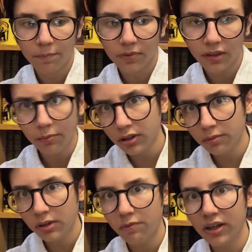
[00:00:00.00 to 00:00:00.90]
They were
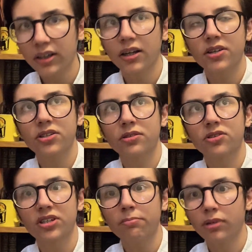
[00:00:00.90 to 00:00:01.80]
a recognised
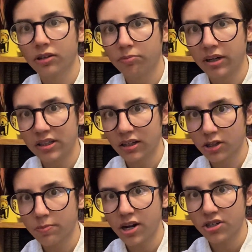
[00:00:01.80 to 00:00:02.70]
symbol of political
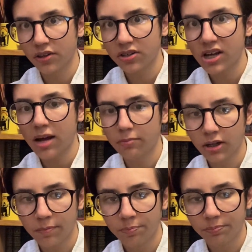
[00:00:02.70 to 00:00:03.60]
expression at the
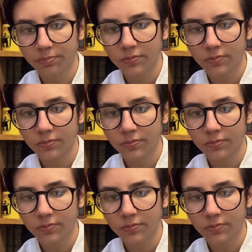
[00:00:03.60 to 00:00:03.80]
time.